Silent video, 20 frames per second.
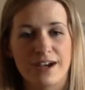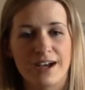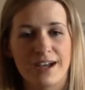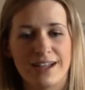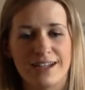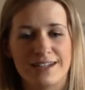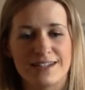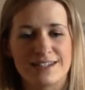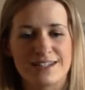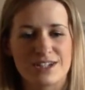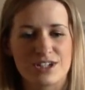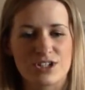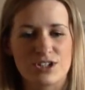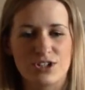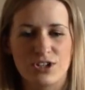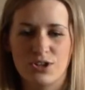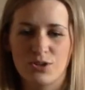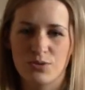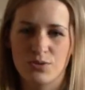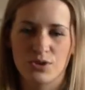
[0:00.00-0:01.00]
and
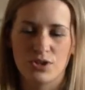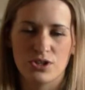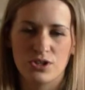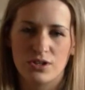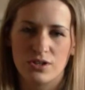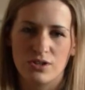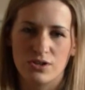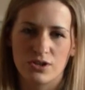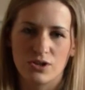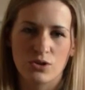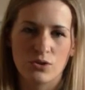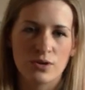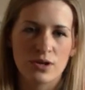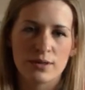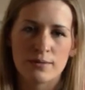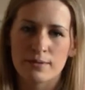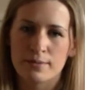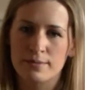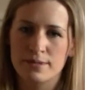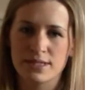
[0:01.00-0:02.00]
you could
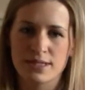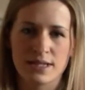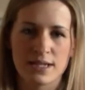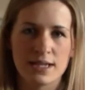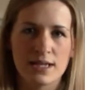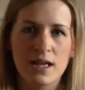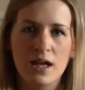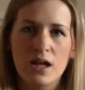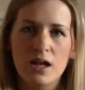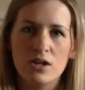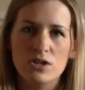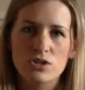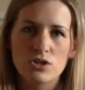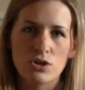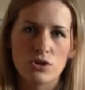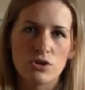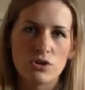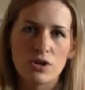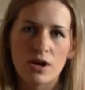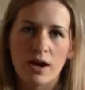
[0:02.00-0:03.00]
only maybe see
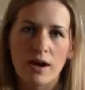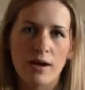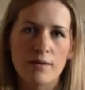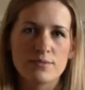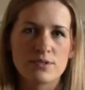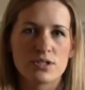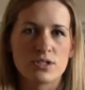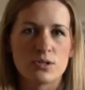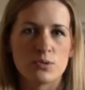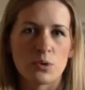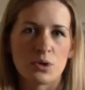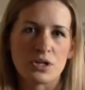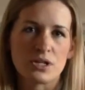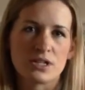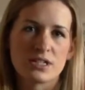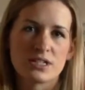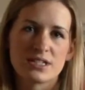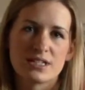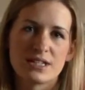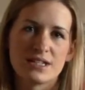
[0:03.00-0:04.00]
2 abs and you wanted
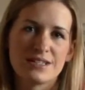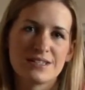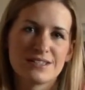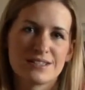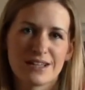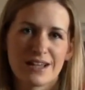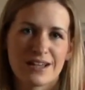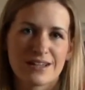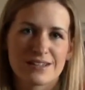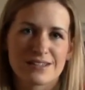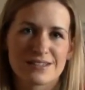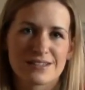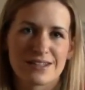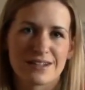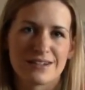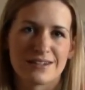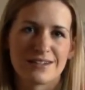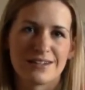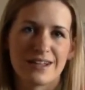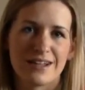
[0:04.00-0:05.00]
to see 6,
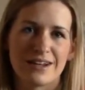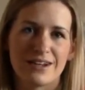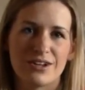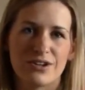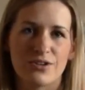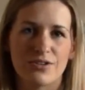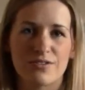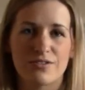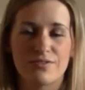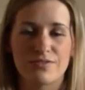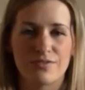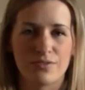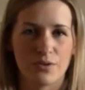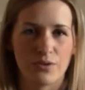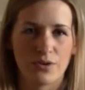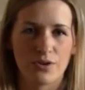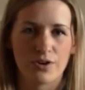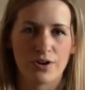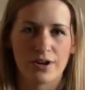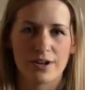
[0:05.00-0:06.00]
and then you got to
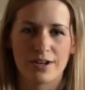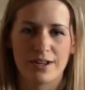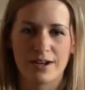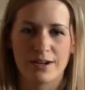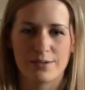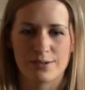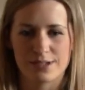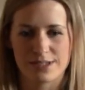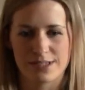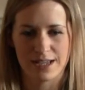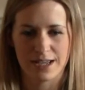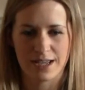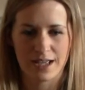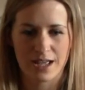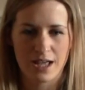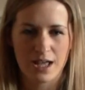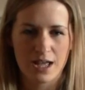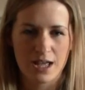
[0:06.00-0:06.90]
4, and then it like,